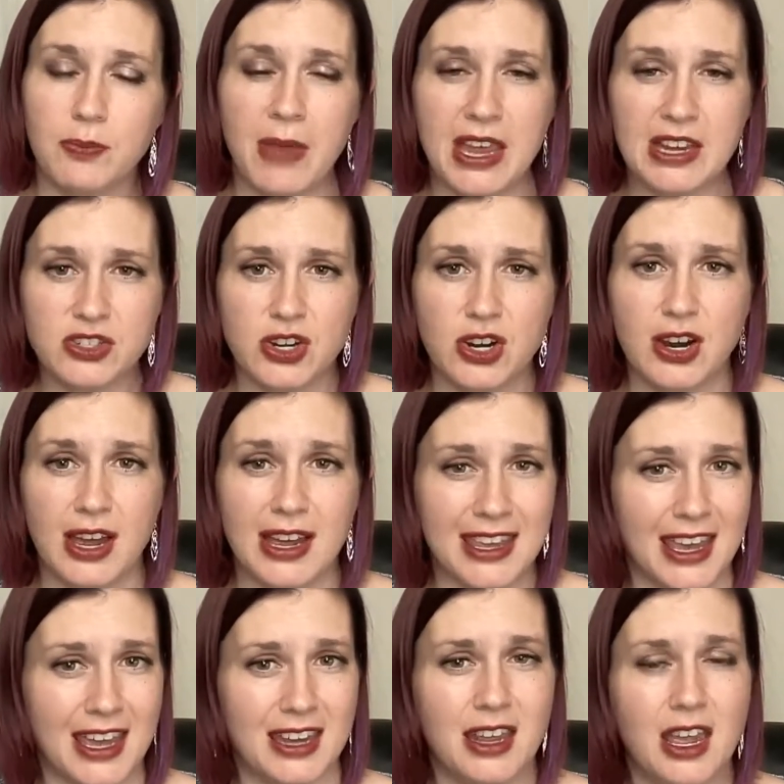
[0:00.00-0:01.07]
make sure
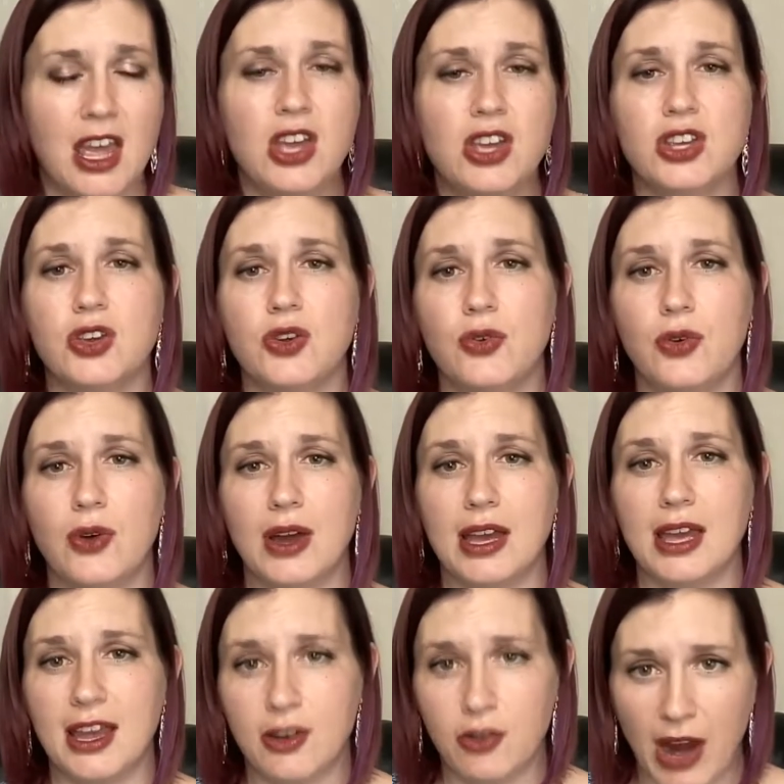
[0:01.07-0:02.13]
again, you
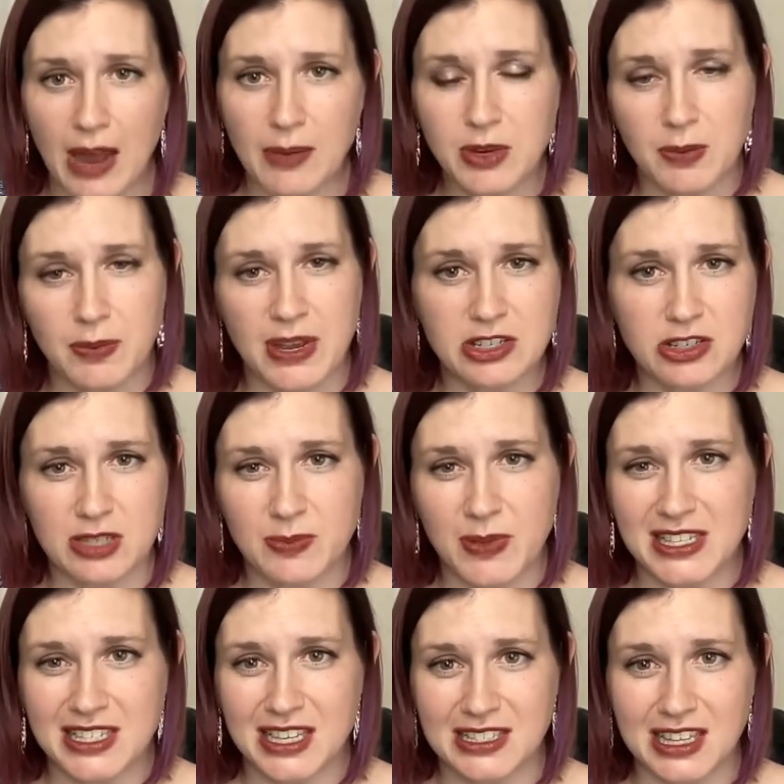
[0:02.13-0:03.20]
grab your Pinterest
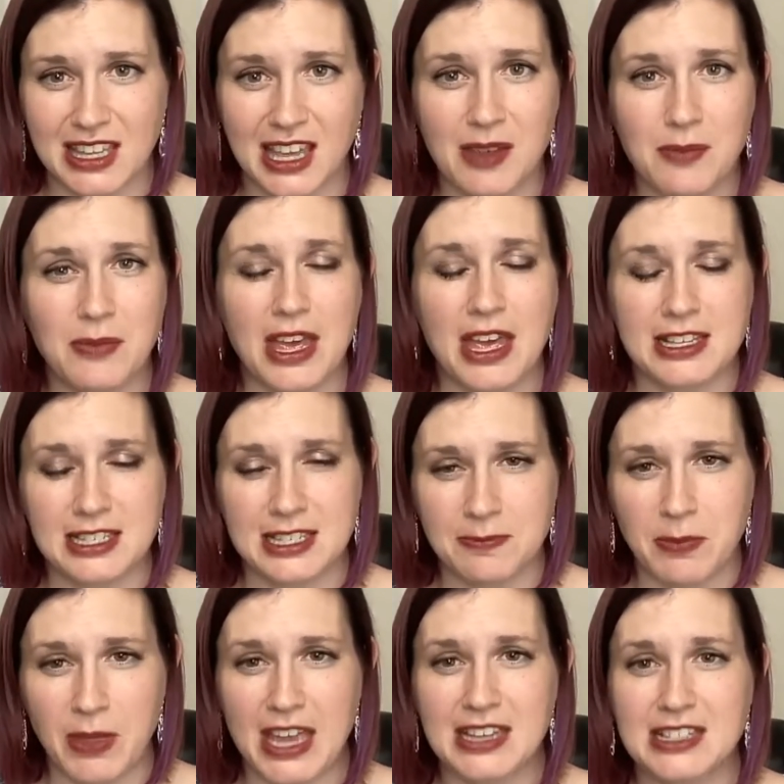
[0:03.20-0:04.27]
Pins
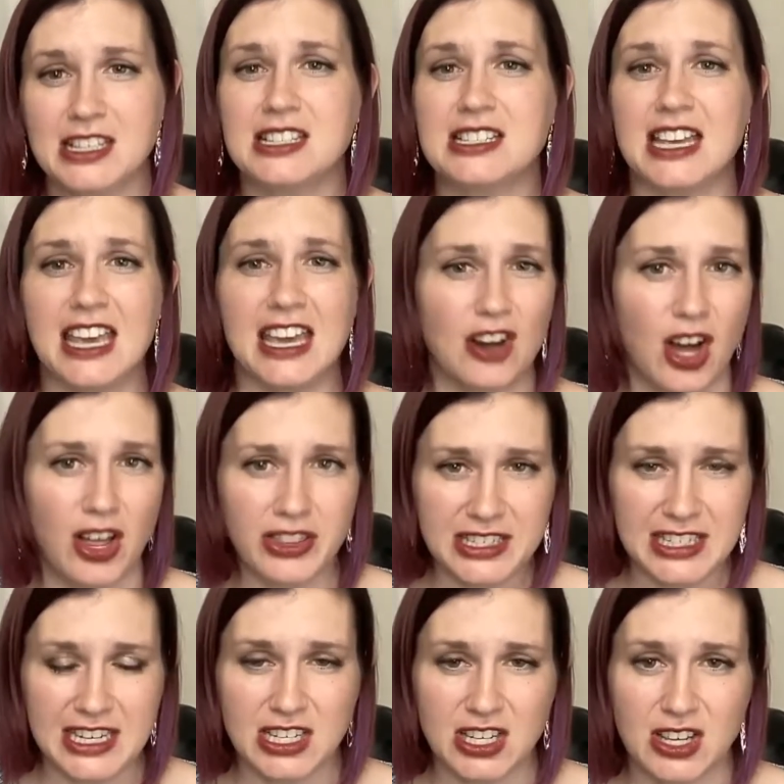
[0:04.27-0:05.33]
Explained to get all the
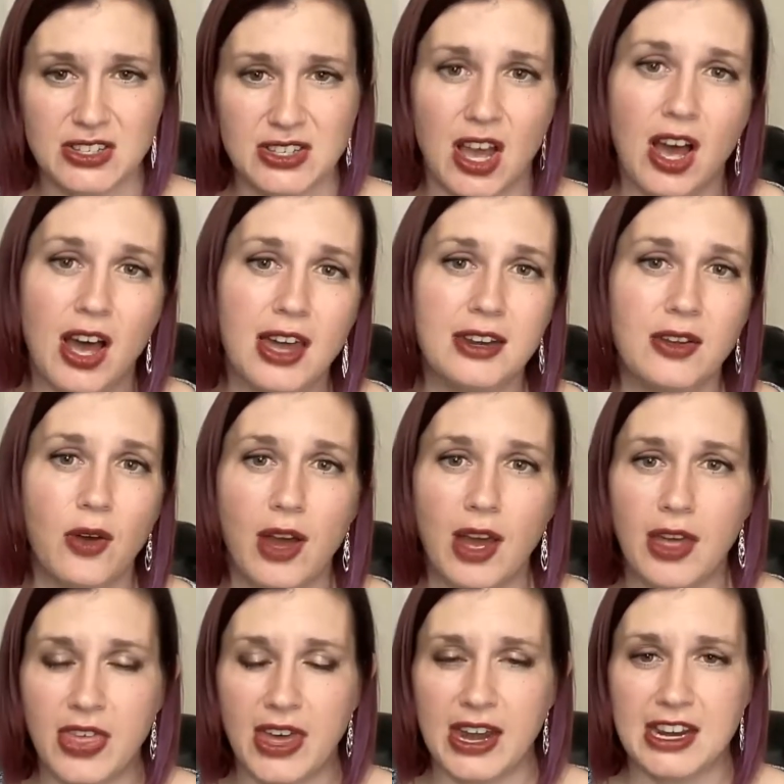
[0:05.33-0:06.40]
details on
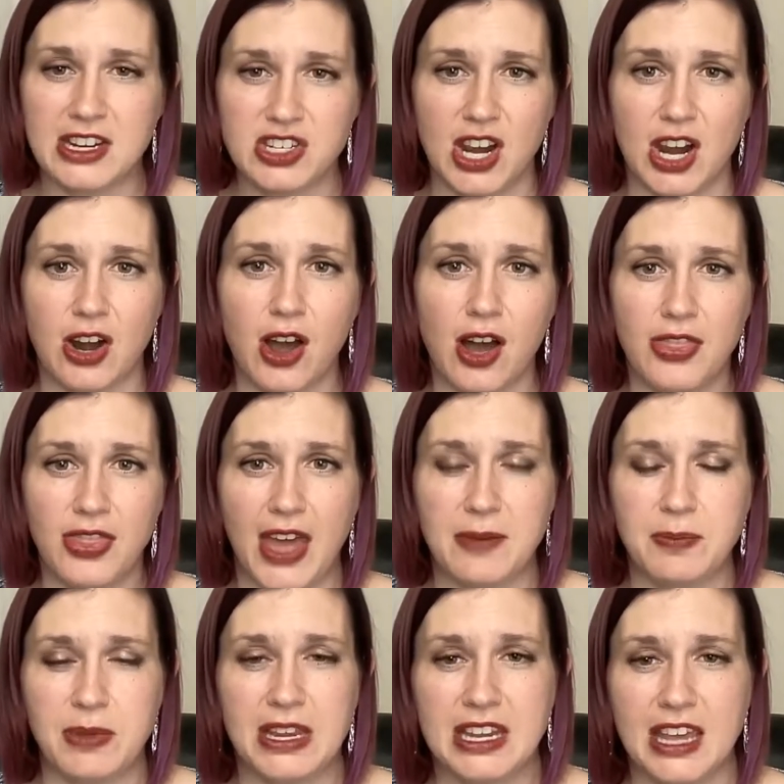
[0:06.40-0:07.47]
that I share on
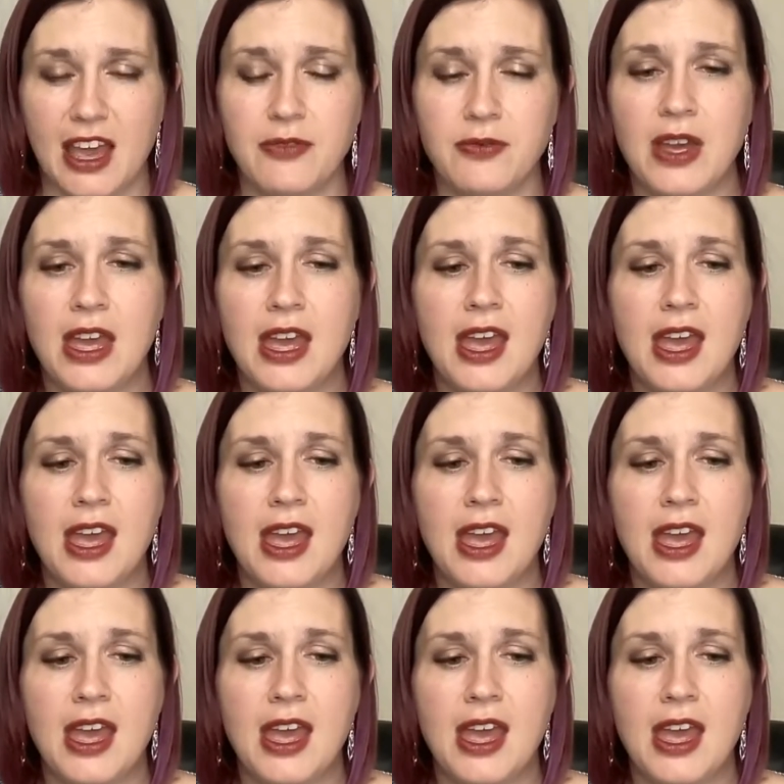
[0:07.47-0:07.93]
that PDF.